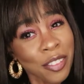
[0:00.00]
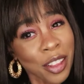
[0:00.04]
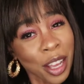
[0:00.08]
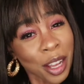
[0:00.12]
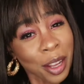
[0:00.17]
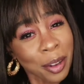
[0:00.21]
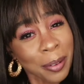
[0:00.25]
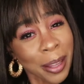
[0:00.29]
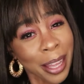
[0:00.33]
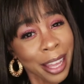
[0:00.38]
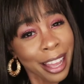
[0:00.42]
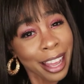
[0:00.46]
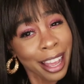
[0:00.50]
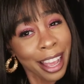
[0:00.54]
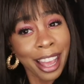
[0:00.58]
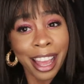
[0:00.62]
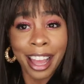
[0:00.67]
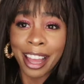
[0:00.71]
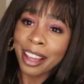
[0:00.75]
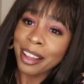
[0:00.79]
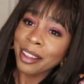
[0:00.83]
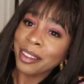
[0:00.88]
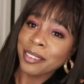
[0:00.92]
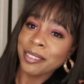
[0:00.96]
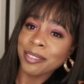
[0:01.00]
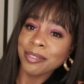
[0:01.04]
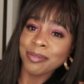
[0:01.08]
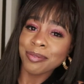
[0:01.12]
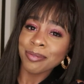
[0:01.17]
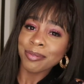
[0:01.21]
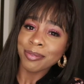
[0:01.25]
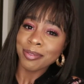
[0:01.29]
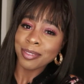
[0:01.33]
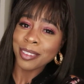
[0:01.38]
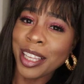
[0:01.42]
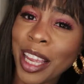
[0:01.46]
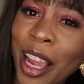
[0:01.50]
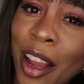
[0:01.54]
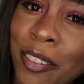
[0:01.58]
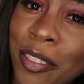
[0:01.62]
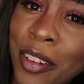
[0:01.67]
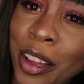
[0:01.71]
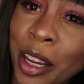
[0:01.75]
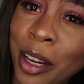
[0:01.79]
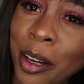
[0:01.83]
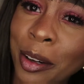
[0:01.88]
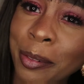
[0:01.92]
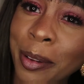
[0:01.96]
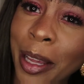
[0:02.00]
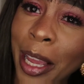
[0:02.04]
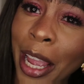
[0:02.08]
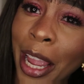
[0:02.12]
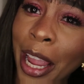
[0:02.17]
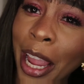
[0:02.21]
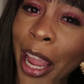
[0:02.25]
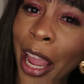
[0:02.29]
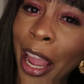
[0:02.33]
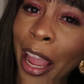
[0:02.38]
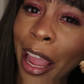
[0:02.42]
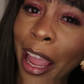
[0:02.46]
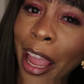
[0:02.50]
feel me? You feel me?